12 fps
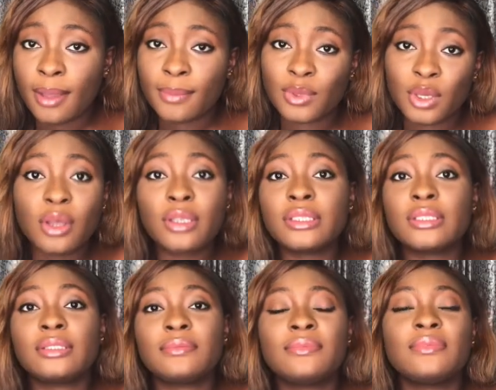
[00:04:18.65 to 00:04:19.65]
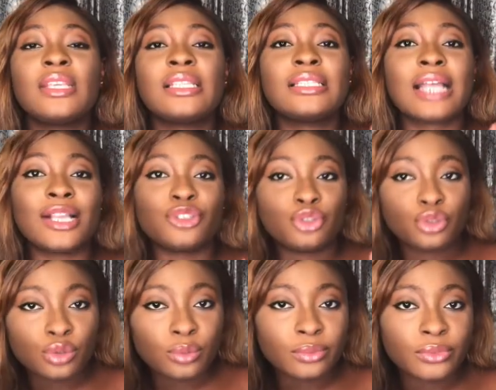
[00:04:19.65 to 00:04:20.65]
because it's
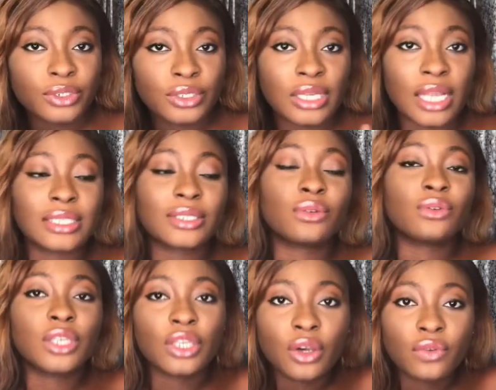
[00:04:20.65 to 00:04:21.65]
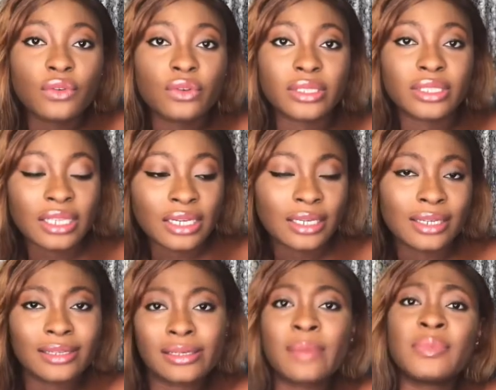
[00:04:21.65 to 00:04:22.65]
assumed that, okay, of course, then
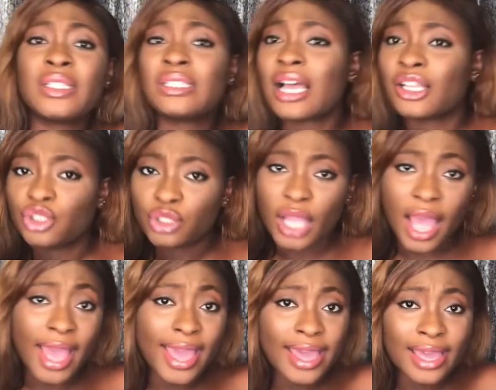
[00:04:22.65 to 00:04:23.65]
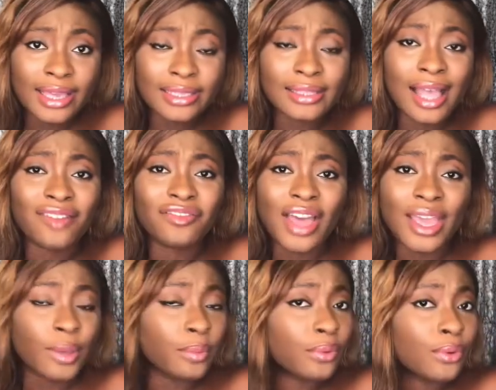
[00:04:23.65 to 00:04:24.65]
that means her eggs are
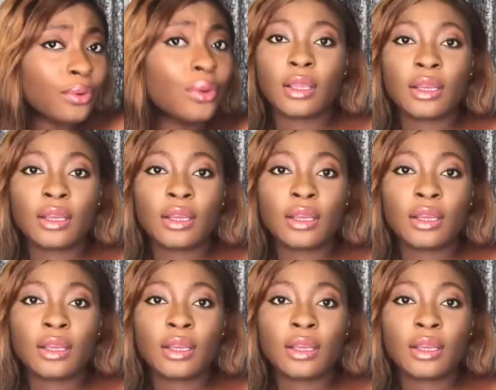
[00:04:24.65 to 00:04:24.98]
viable.